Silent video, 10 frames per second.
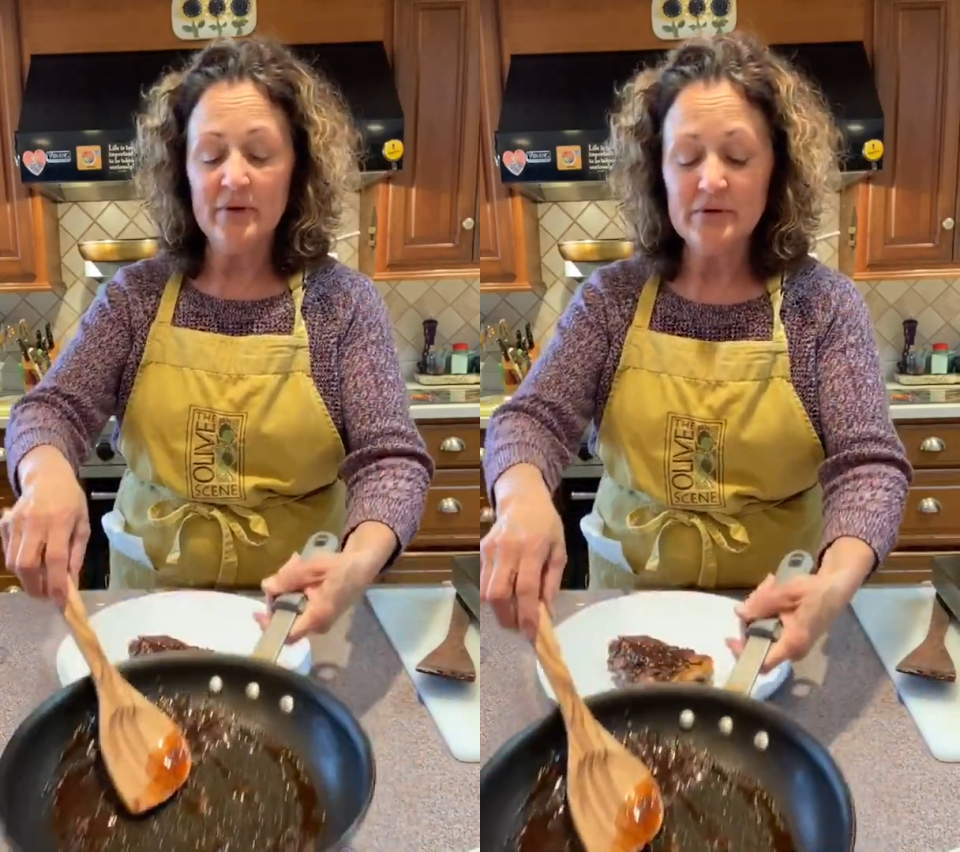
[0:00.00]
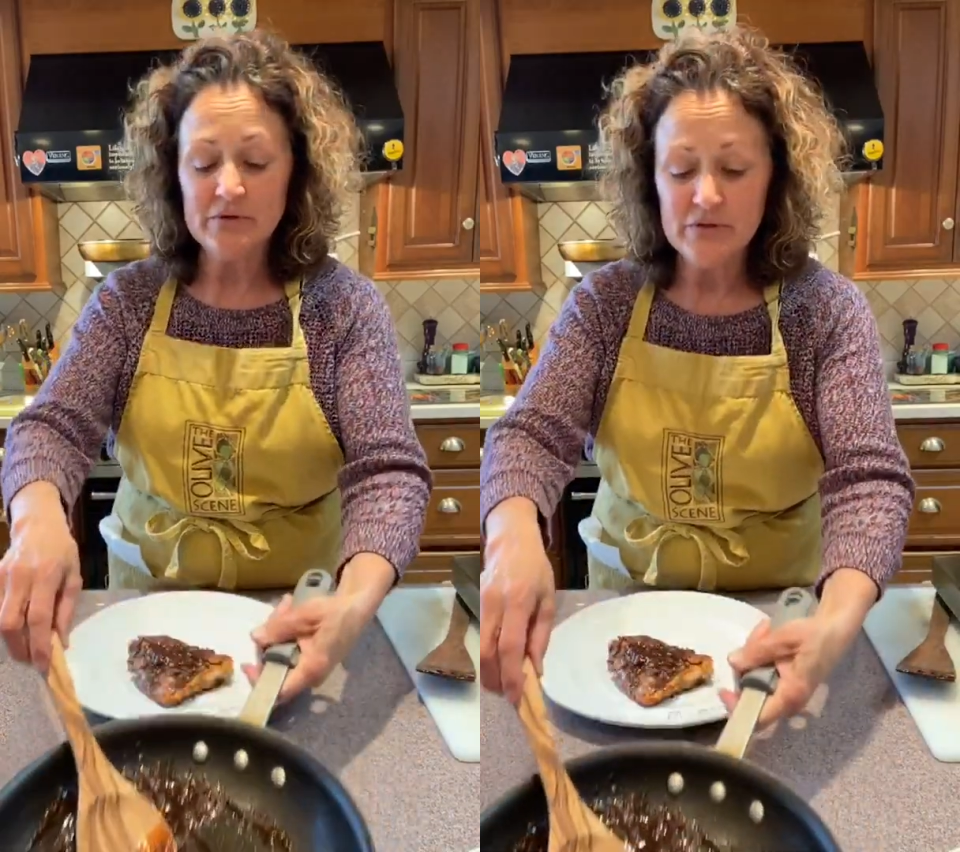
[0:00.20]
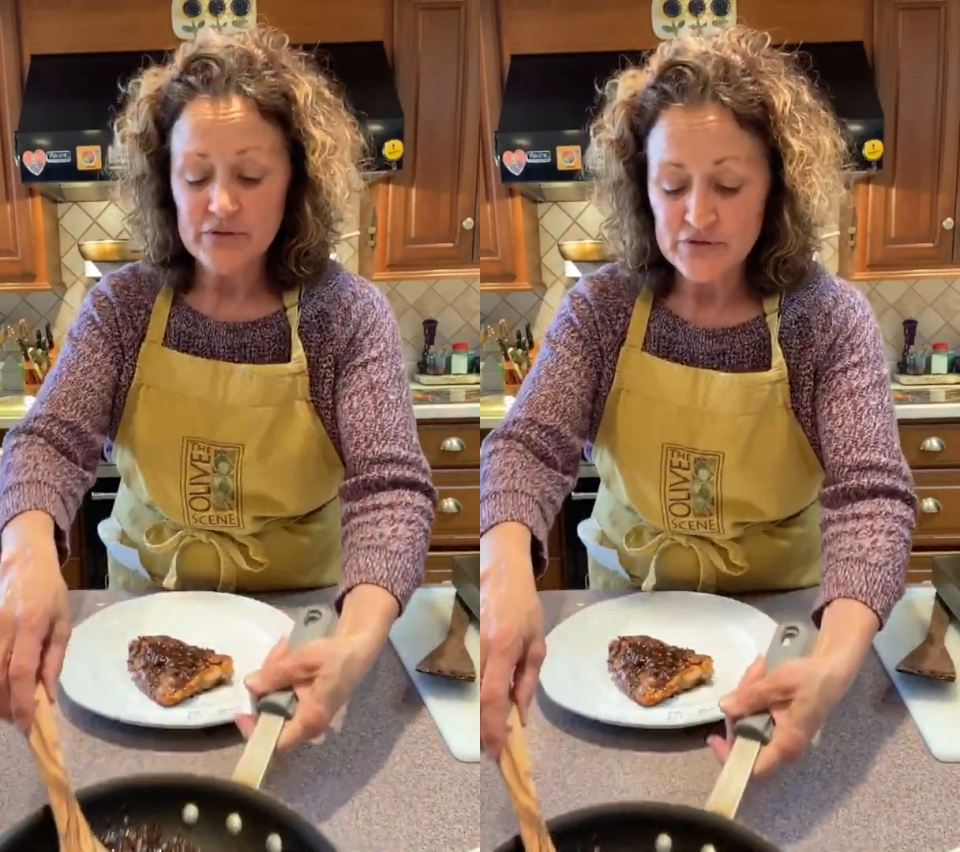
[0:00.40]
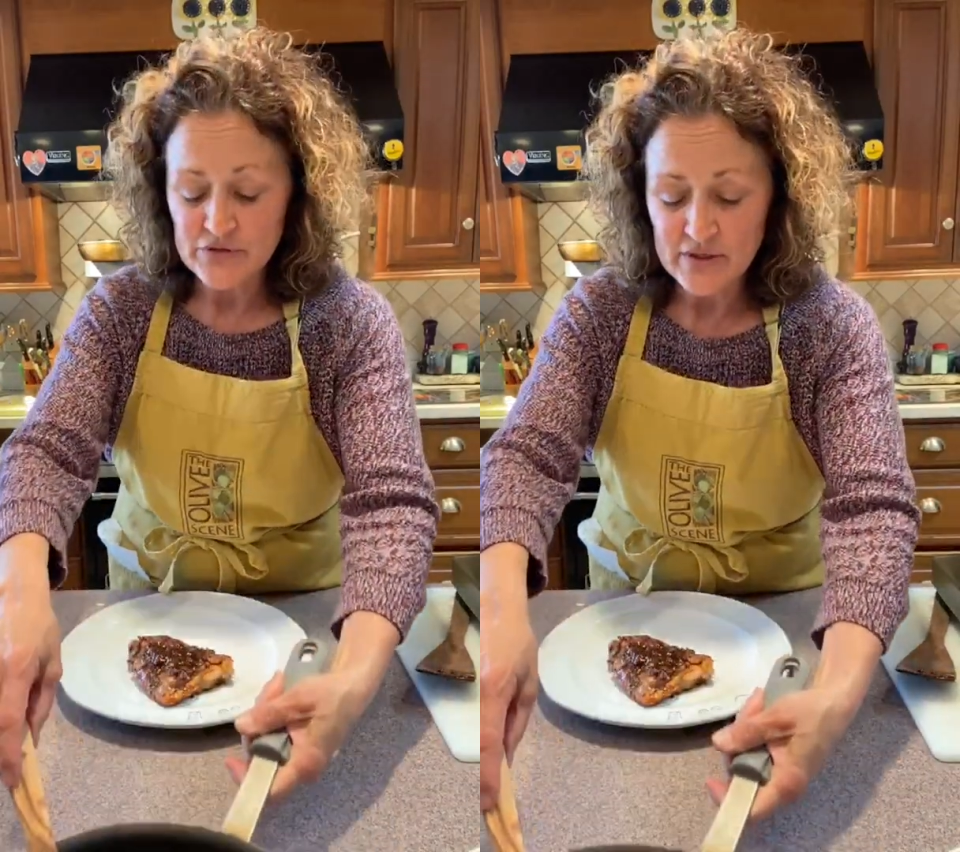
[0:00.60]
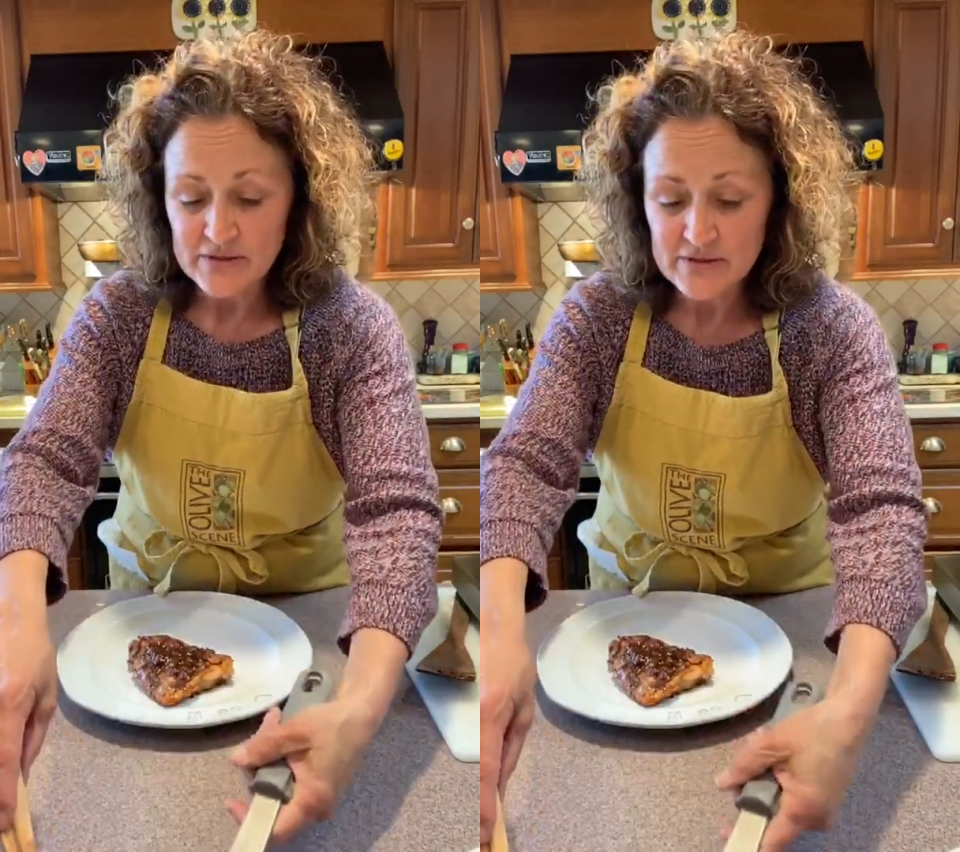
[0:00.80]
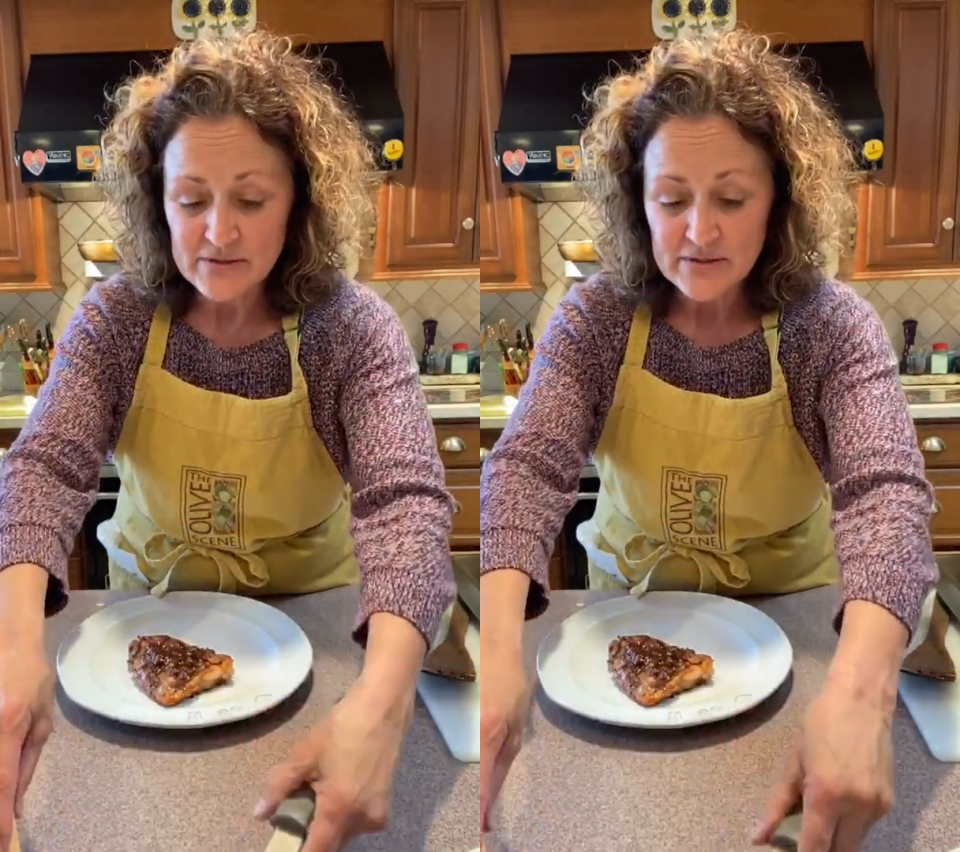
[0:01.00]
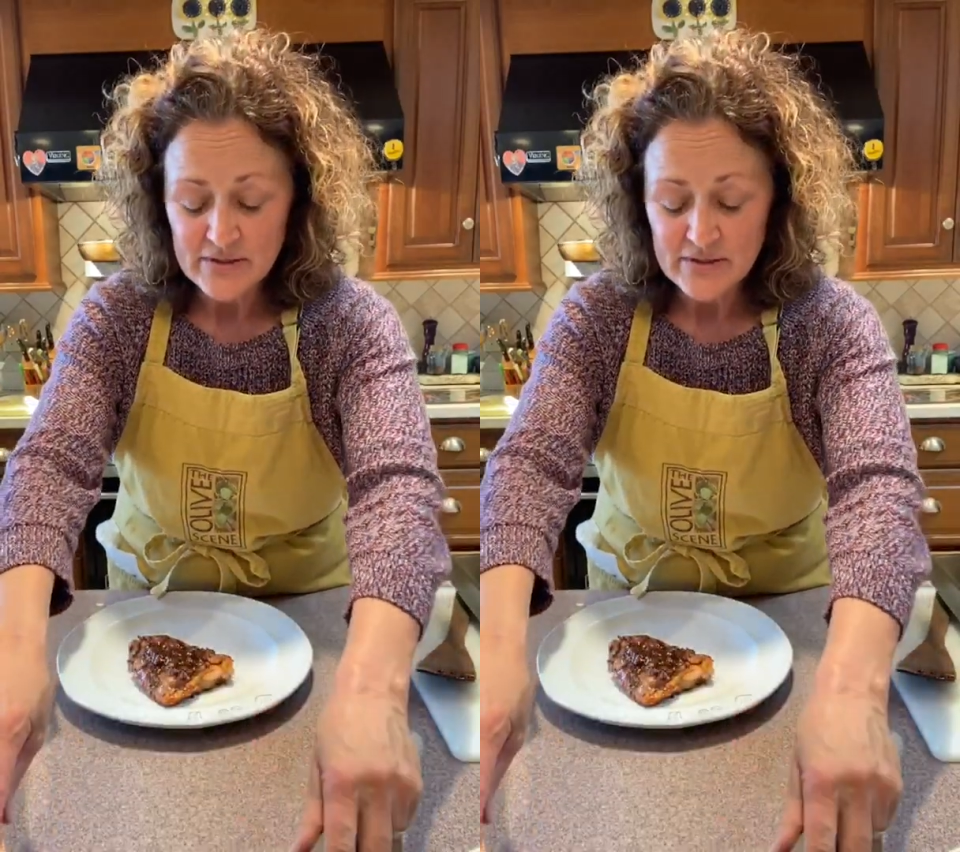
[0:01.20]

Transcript: is just